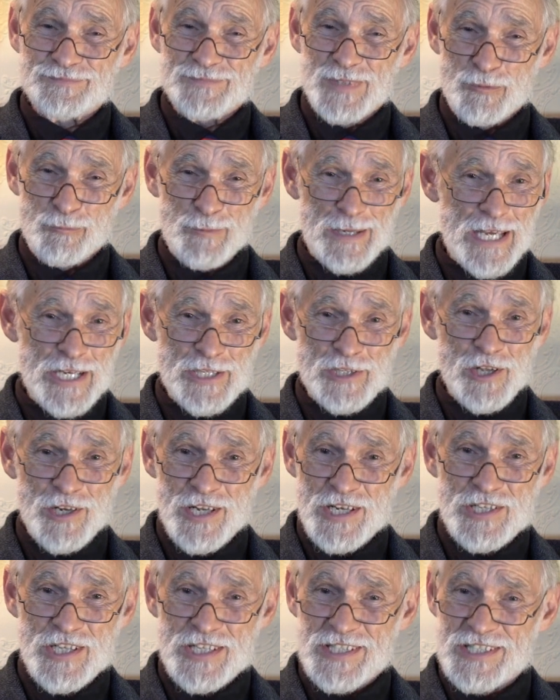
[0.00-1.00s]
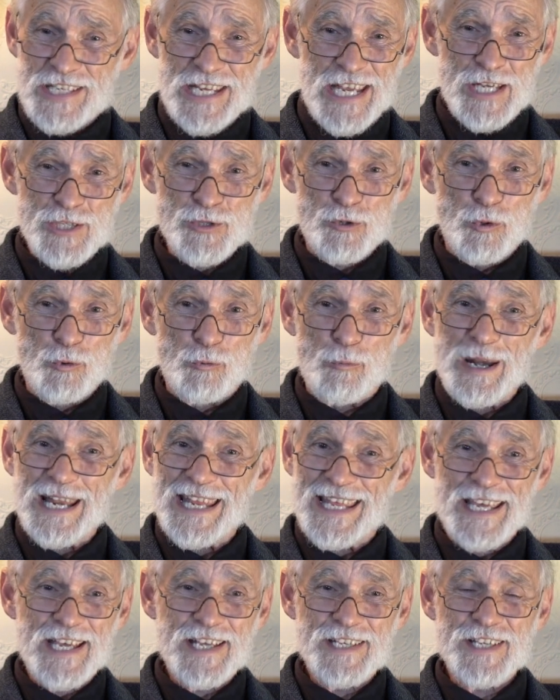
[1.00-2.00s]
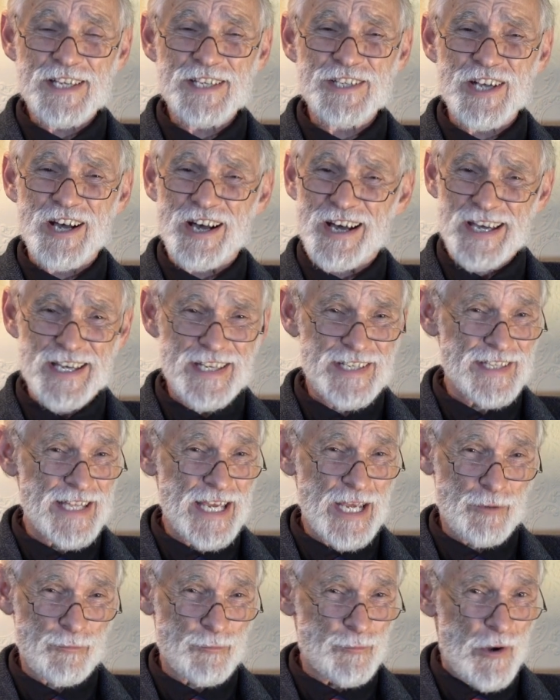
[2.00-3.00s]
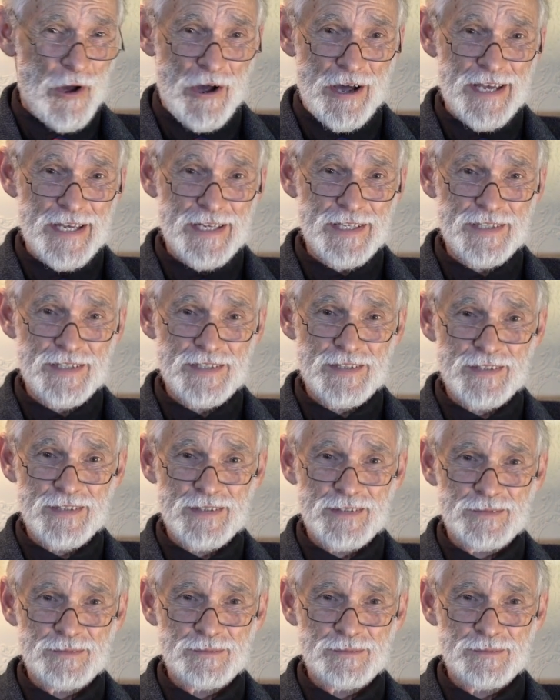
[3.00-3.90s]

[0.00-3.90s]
and we acknowledge that she has already exercised that right,